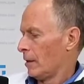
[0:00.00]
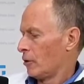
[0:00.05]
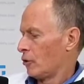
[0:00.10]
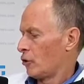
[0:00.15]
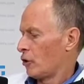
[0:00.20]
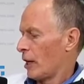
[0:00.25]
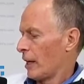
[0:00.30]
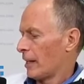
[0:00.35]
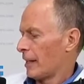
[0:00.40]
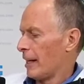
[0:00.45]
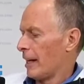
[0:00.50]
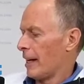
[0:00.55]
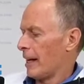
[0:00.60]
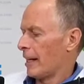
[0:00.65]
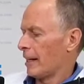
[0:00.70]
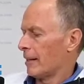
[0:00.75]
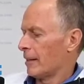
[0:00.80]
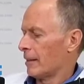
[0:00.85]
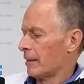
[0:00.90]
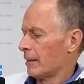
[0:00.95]
Check
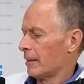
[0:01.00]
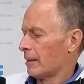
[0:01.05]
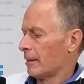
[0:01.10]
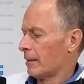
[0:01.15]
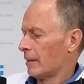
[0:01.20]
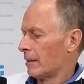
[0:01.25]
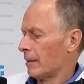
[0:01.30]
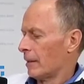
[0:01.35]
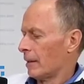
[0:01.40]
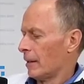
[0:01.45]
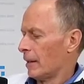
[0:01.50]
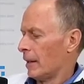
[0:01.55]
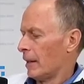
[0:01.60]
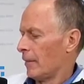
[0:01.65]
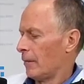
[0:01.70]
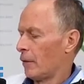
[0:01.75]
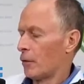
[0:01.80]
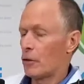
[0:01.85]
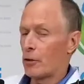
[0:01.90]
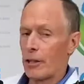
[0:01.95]
down.
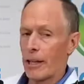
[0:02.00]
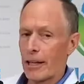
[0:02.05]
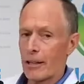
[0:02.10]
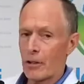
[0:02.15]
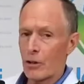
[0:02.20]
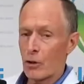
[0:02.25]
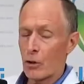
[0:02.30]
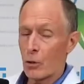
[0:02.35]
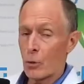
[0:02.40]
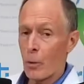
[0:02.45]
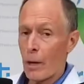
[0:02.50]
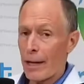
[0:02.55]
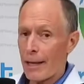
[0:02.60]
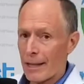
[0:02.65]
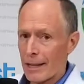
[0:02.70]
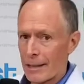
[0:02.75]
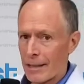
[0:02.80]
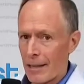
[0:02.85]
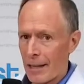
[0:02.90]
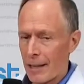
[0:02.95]
If you're texting your weight
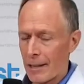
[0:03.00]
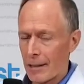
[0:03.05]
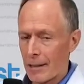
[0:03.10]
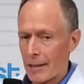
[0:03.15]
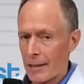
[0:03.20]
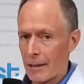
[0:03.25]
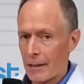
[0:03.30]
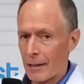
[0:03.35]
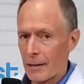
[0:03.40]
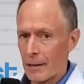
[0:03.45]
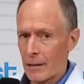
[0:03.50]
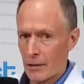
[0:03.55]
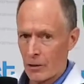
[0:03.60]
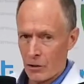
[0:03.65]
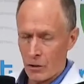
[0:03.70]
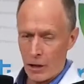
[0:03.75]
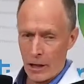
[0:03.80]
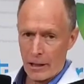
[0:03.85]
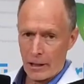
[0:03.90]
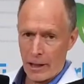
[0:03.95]
in daily,
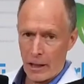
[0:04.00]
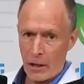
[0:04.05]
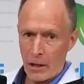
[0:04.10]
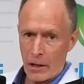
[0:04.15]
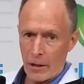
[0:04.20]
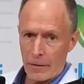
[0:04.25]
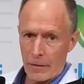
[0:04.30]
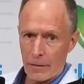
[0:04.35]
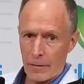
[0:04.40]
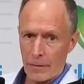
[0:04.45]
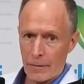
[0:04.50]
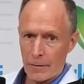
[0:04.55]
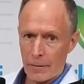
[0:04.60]
check that off.